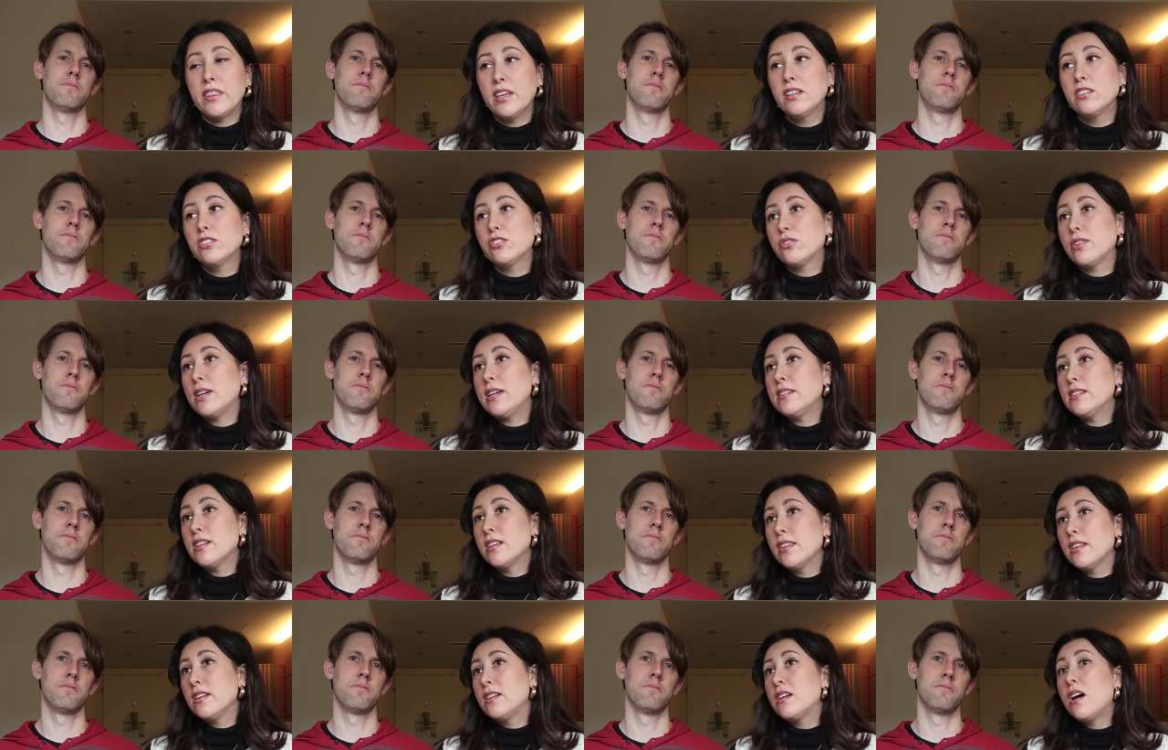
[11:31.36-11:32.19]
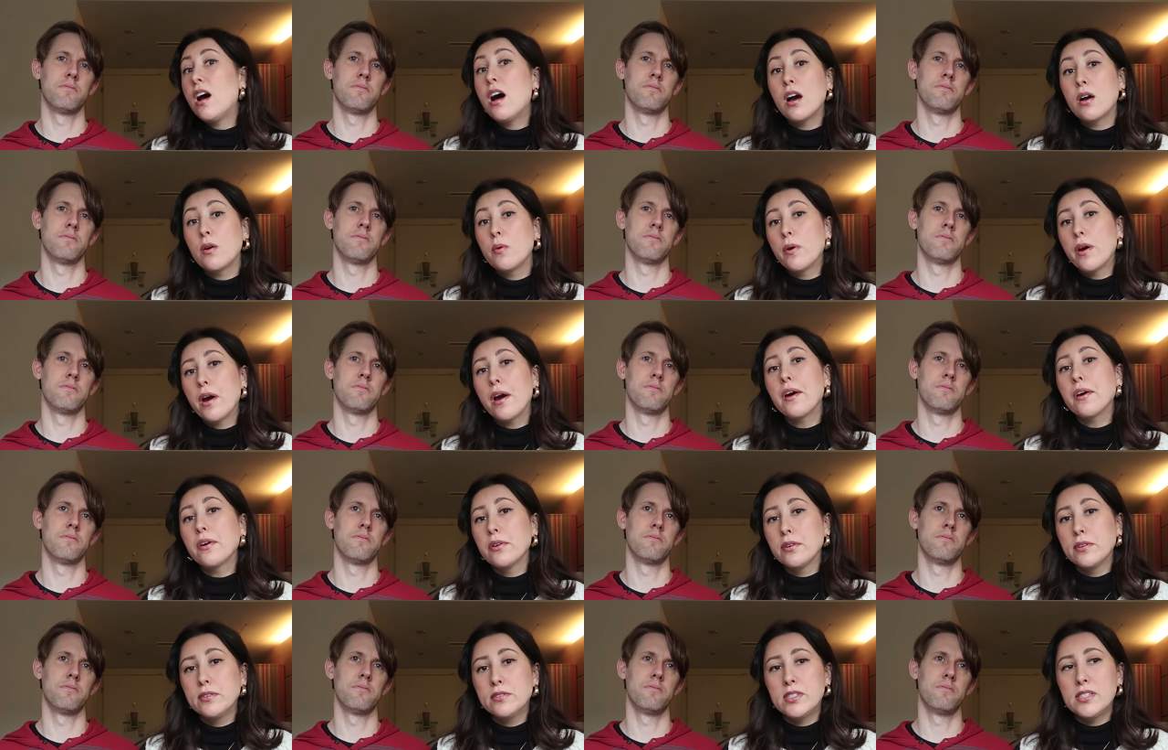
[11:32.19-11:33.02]
Speaker 1: think, straight to the dock where
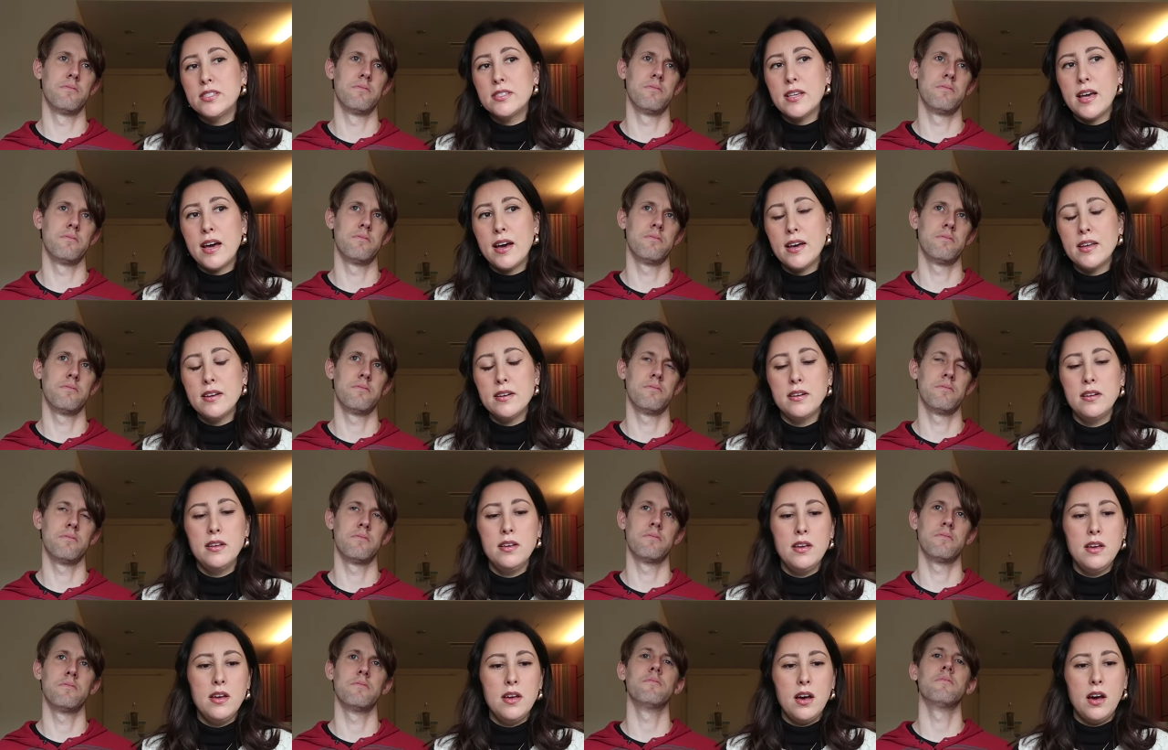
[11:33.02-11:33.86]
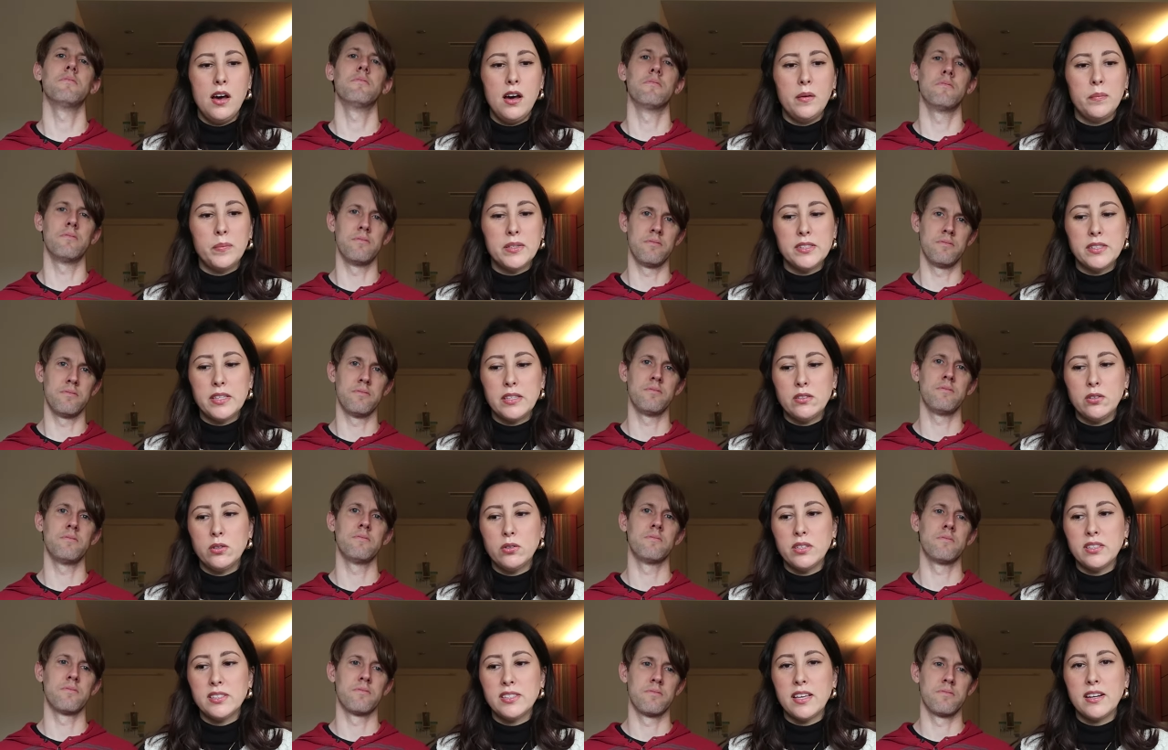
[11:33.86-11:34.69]
our cruise is at because um,
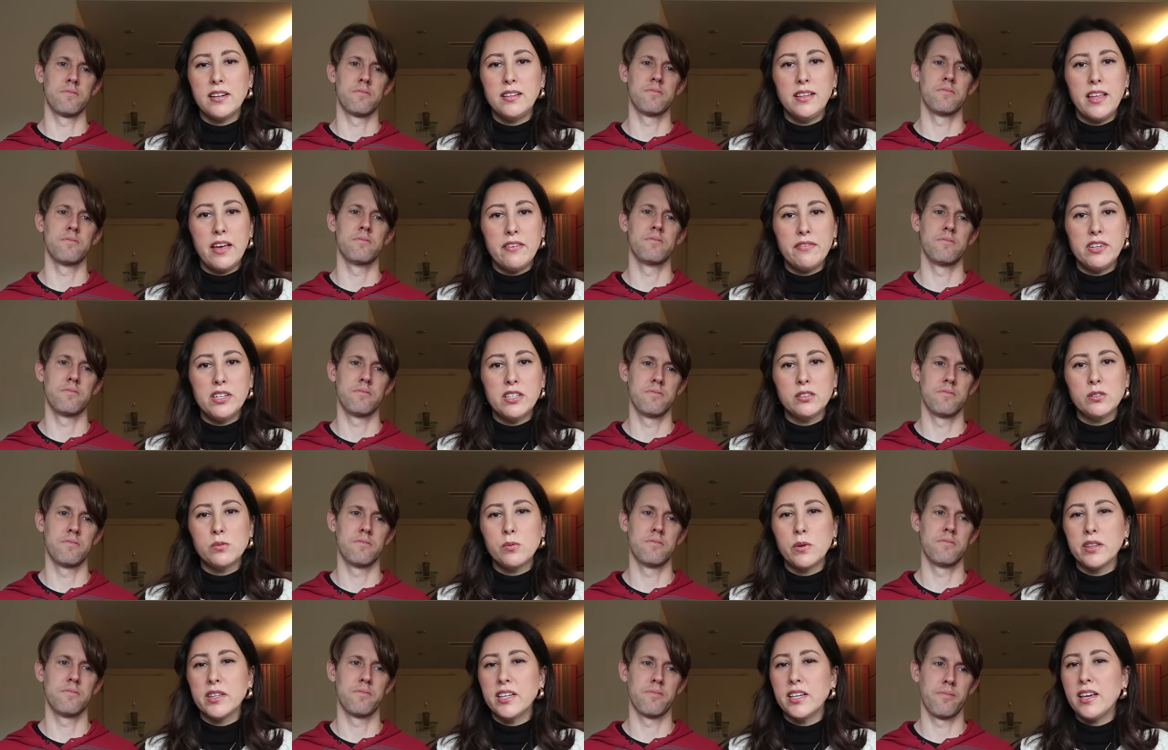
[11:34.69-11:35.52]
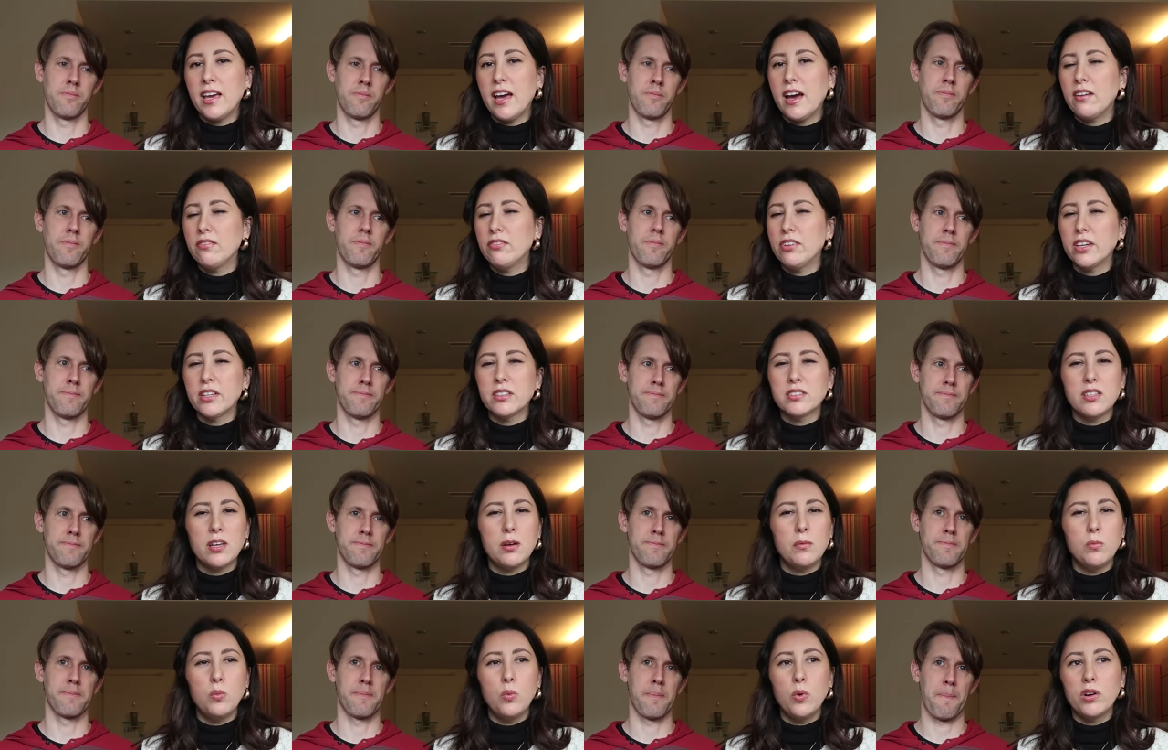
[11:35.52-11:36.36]
they told us at 11 is when they have
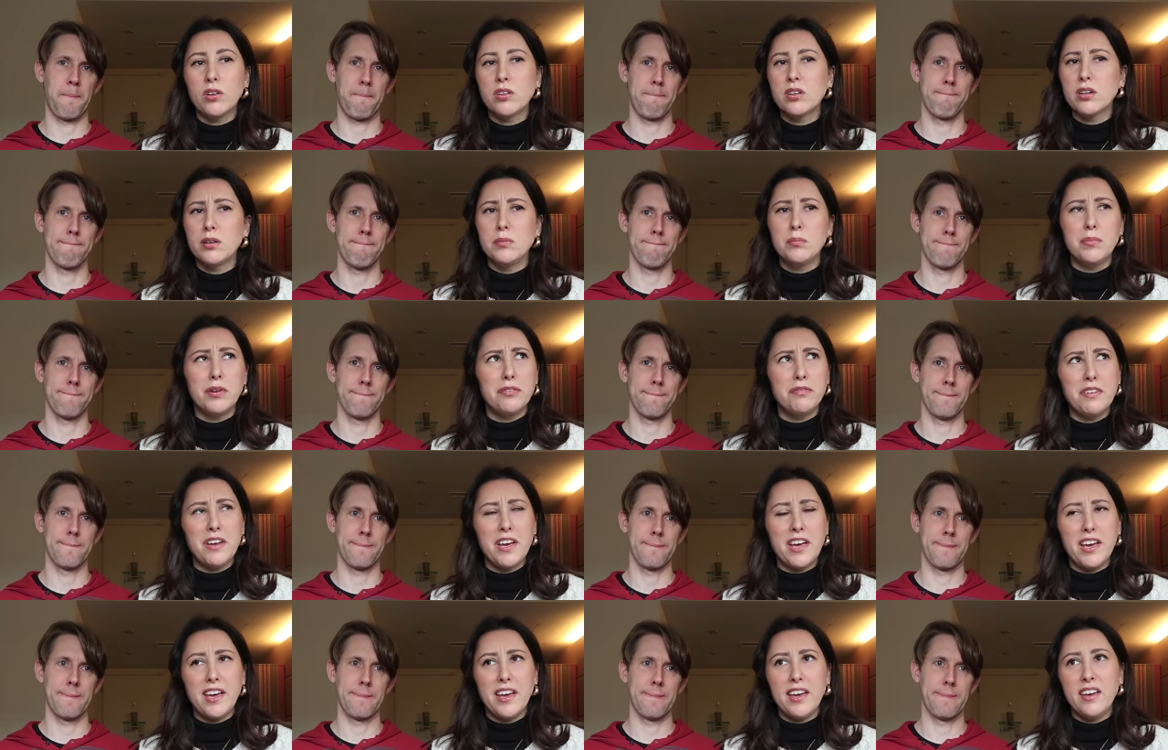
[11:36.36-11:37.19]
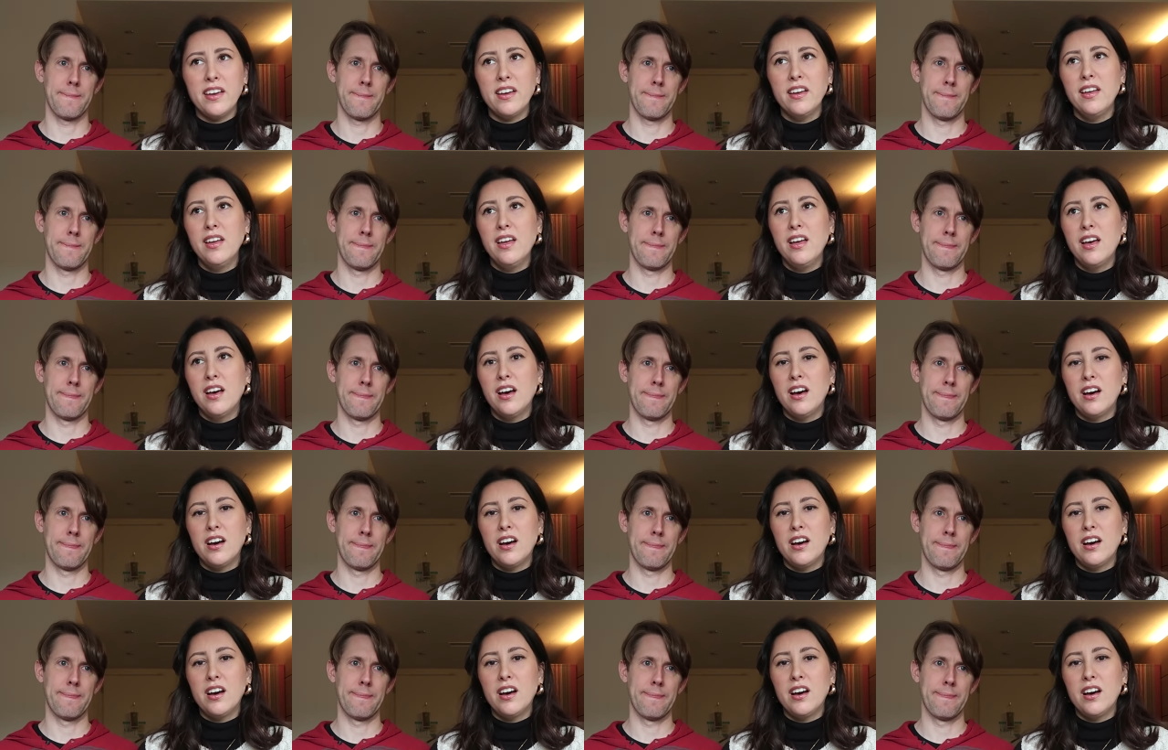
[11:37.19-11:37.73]
like some welcome buffet.